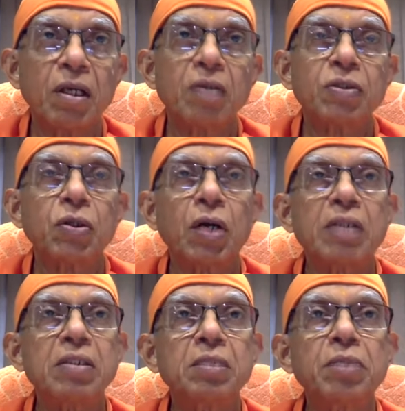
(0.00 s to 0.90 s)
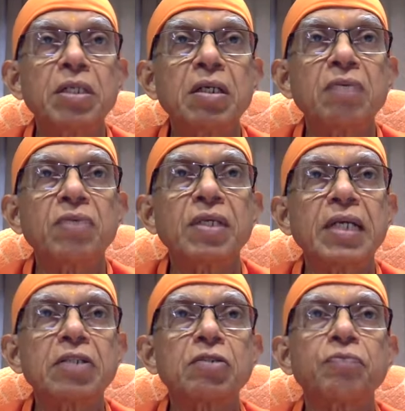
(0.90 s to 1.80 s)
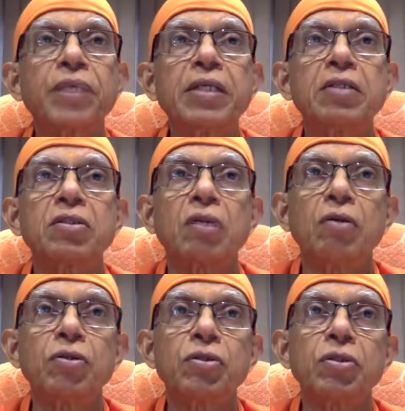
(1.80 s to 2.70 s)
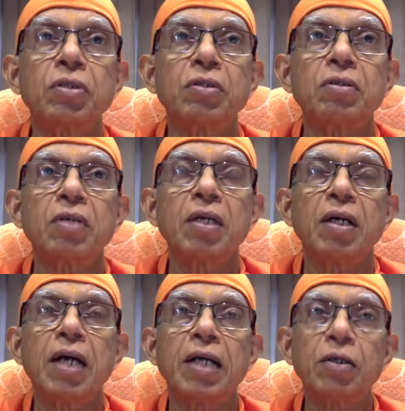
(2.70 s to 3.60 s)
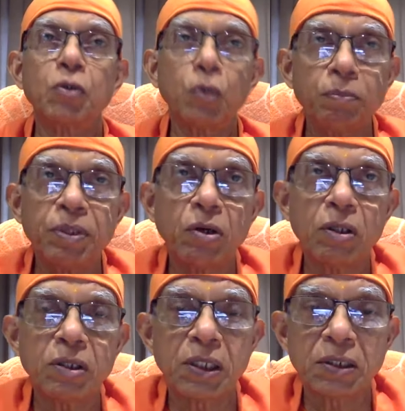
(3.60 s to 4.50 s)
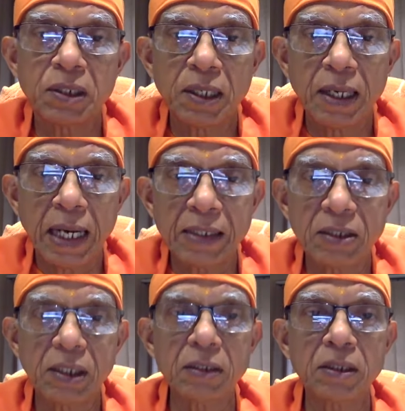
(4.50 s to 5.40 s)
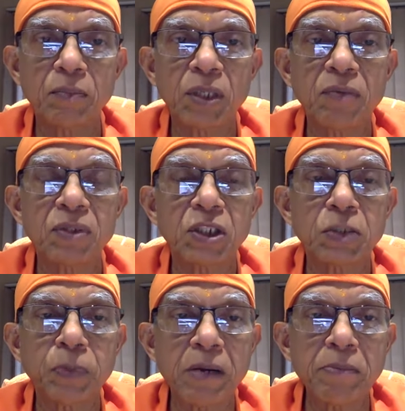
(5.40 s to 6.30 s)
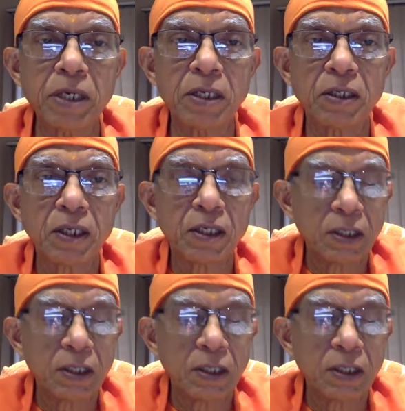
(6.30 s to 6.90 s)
So ultimately, one has to find a solution and go beyond this and seek something which is permanent.